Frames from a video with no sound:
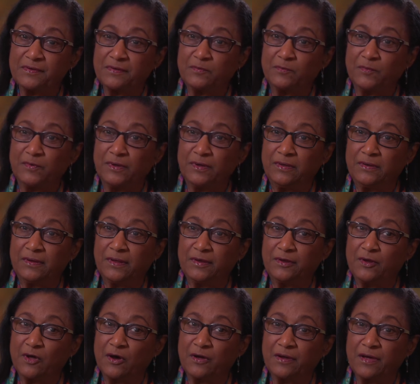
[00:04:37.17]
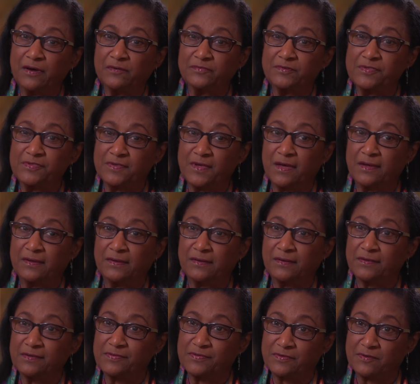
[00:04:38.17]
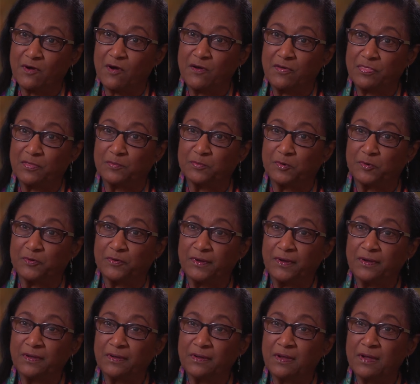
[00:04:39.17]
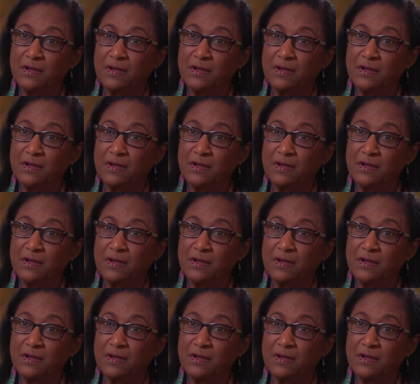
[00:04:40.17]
and we did not have a scientist on the board.